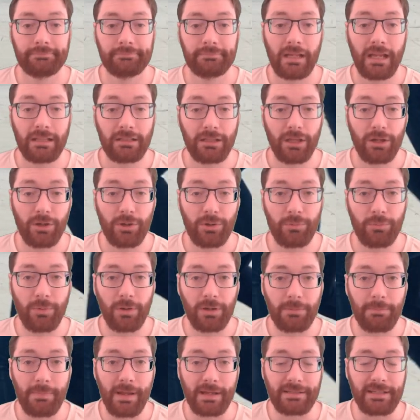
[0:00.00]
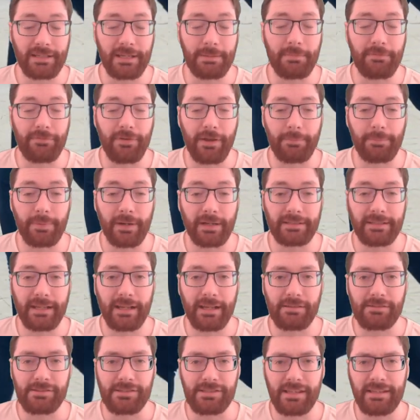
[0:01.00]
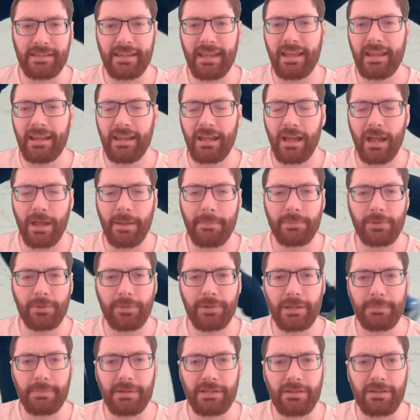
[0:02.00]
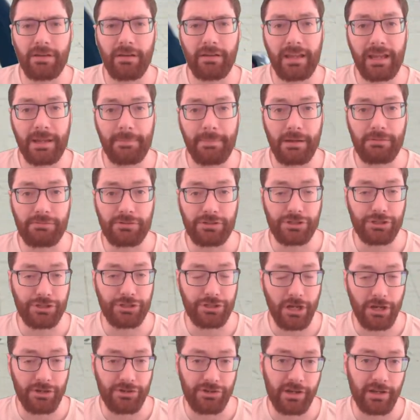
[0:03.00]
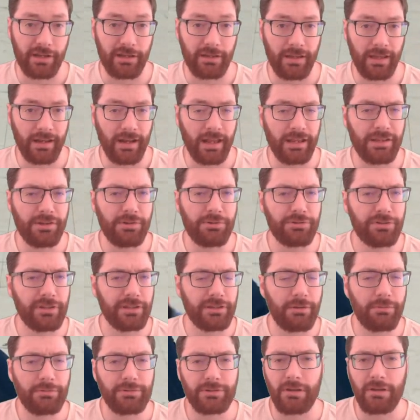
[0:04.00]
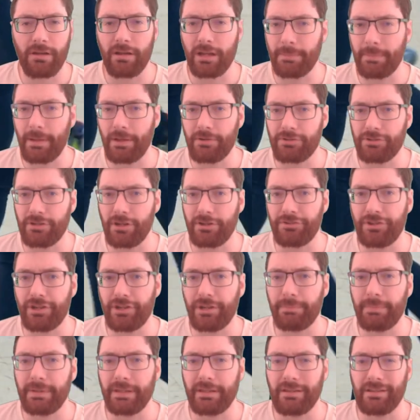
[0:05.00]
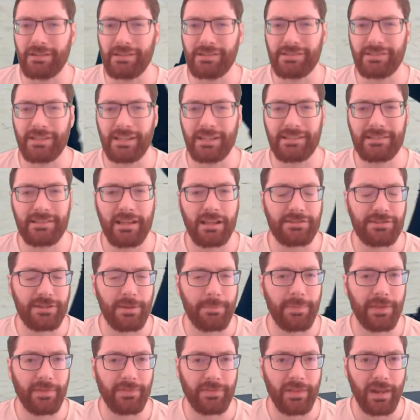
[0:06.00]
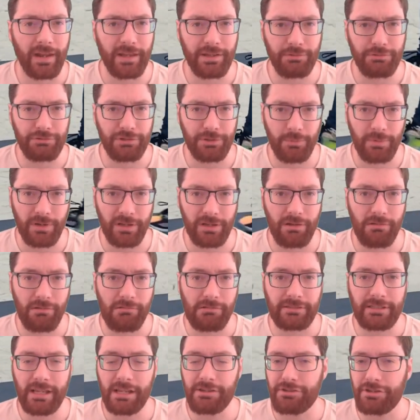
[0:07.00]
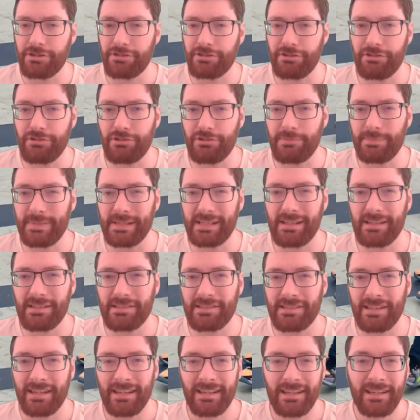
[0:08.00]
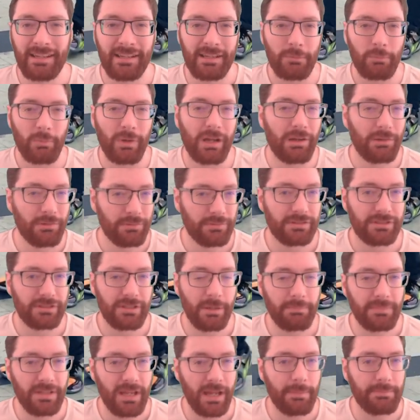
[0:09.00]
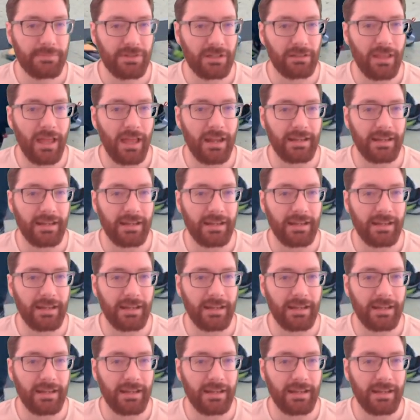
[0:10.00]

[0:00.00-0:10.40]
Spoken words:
Hello and welcome back to HEMAFightBreakdowns. Today I'm going to be talking about judging. And I usually don't talk about judging because it's not something that I usually want to call attention to because, well, sometimes a lot